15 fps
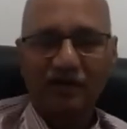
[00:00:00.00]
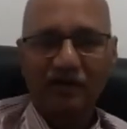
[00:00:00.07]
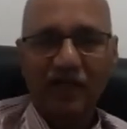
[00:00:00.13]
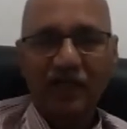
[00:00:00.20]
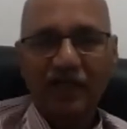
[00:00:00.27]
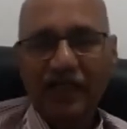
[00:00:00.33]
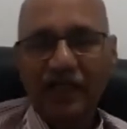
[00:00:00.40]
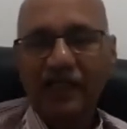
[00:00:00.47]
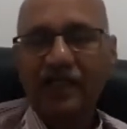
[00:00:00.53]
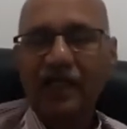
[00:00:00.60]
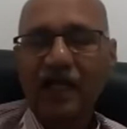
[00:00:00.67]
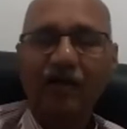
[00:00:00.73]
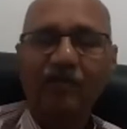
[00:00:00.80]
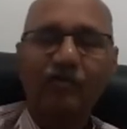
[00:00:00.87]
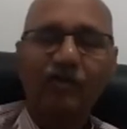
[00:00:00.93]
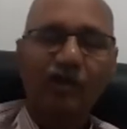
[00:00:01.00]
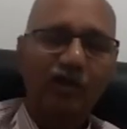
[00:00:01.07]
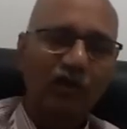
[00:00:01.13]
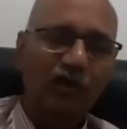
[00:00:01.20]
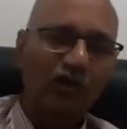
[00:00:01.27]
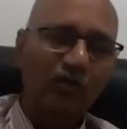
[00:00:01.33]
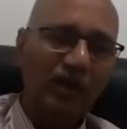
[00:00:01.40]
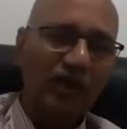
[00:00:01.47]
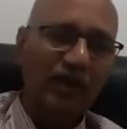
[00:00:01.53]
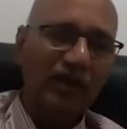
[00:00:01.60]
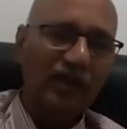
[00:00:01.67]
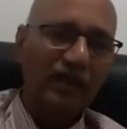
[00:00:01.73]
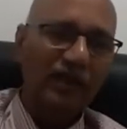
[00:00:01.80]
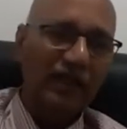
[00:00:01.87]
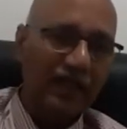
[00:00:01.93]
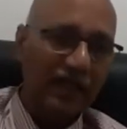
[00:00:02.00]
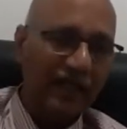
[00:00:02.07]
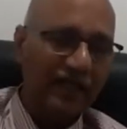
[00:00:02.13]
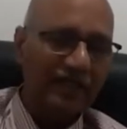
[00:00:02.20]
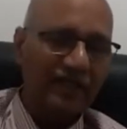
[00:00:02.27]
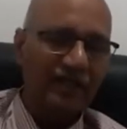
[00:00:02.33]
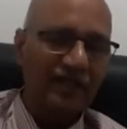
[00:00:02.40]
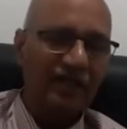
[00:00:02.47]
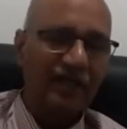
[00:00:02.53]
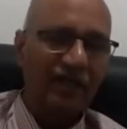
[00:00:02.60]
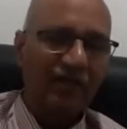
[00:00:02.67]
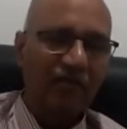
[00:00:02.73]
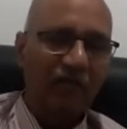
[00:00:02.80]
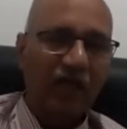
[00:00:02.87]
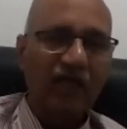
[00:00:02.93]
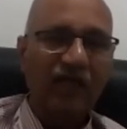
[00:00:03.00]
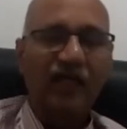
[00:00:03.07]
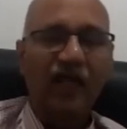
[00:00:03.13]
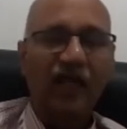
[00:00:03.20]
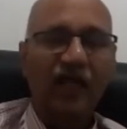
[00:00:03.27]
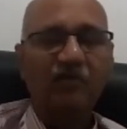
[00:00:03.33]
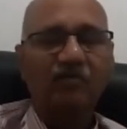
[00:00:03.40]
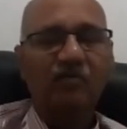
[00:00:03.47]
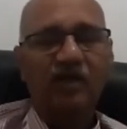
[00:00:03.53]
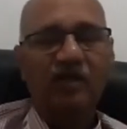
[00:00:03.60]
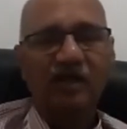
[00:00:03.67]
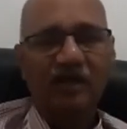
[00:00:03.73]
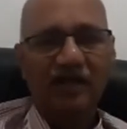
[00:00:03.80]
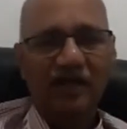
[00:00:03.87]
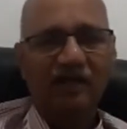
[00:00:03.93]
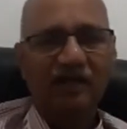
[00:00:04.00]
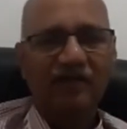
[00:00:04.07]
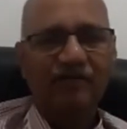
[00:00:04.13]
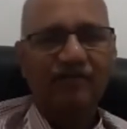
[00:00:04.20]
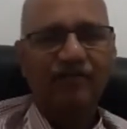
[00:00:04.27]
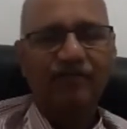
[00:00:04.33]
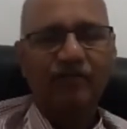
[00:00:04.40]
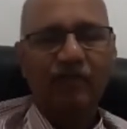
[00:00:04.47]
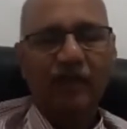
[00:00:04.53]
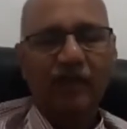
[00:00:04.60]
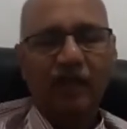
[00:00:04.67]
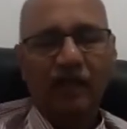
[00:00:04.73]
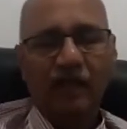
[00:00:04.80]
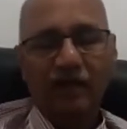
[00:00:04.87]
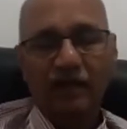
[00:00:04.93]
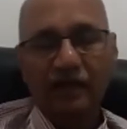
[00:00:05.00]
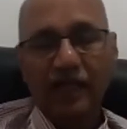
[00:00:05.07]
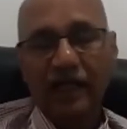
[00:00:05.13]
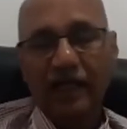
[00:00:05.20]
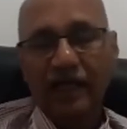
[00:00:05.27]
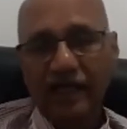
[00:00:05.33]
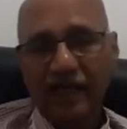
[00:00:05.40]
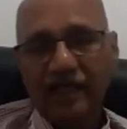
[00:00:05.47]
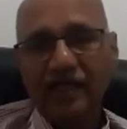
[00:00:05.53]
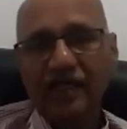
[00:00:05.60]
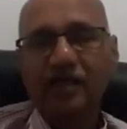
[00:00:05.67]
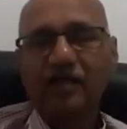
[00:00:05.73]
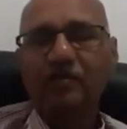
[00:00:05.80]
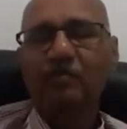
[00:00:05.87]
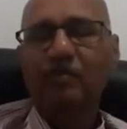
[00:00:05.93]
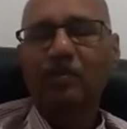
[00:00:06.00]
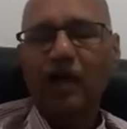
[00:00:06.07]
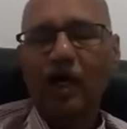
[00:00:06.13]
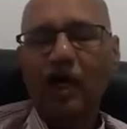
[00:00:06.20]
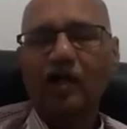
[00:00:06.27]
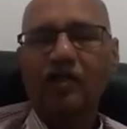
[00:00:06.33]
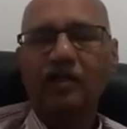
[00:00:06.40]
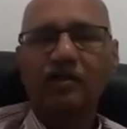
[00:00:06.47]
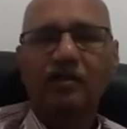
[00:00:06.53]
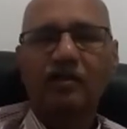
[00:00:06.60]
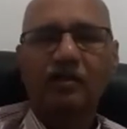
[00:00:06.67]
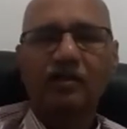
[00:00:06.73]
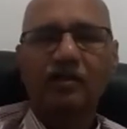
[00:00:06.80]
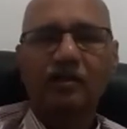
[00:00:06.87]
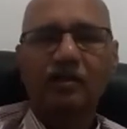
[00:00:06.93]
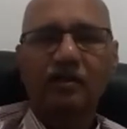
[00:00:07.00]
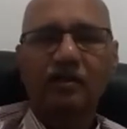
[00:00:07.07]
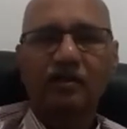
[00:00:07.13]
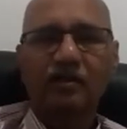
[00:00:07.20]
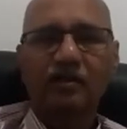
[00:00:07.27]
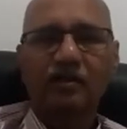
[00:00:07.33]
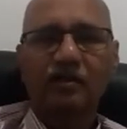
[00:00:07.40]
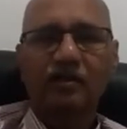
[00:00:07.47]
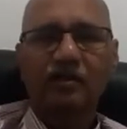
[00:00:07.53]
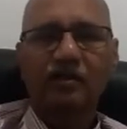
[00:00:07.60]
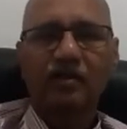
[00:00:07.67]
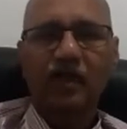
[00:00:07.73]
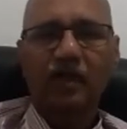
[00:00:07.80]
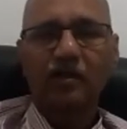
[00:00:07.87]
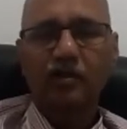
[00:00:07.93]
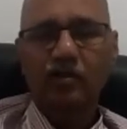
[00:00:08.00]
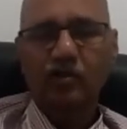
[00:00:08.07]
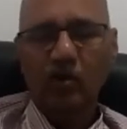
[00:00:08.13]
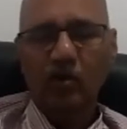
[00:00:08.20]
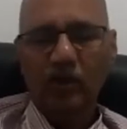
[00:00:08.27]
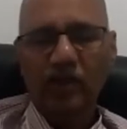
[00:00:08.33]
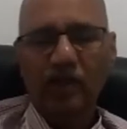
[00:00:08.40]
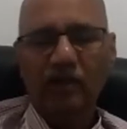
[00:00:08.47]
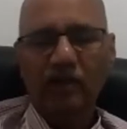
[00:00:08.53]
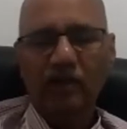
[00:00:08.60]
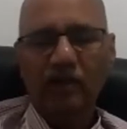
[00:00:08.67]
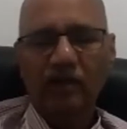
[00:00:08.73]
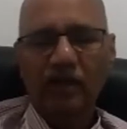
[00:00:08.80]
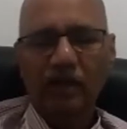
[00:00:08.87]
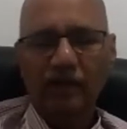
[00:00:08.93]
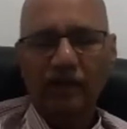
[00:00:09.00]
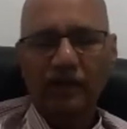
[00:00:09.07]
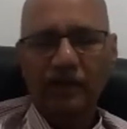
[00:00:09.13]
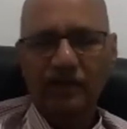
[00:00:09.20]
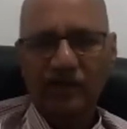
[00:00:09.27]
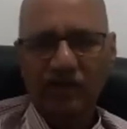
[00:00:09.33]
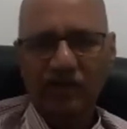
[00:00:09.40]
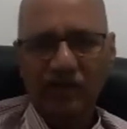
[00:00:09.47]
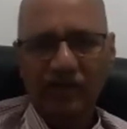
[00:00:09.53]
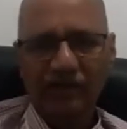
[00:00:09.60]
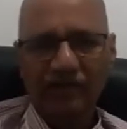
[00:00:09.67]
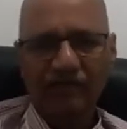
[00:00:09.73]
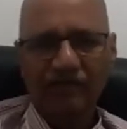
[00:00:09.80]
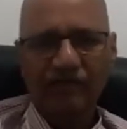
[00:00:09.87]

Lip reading: the need of the human race, but not for the greed. The greed brought the storing capacity,